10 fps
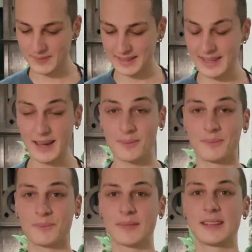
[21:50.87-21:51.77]
Yeah,
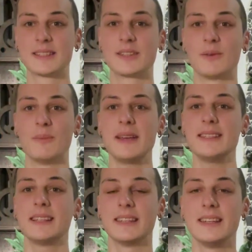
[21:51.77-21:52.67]
so
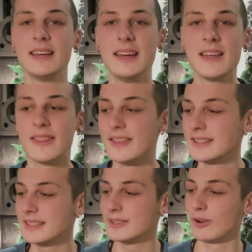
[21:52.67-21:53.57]
basically this
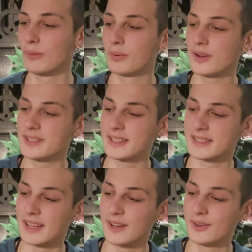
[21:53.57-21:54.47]
is the whole process
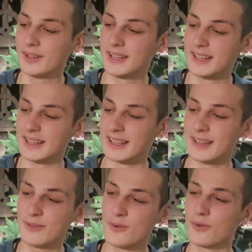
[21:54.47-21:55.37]
now.
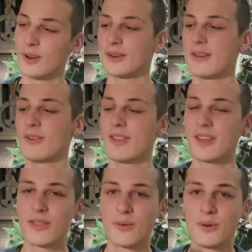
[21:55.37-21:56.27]
If you followed
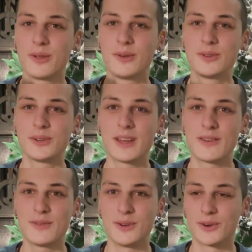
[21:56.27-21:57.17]
everything through, you should
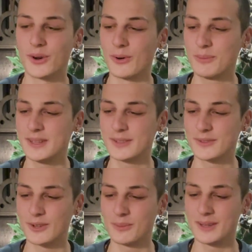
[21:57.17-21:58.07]
have your own piece of
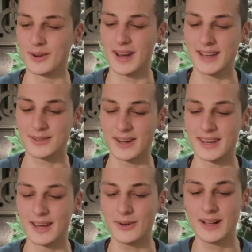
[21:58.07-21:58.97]
soap in your hands right
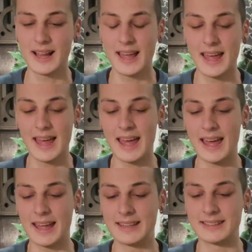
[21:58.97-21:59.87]
now.
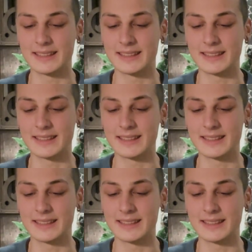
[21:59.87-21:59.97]
And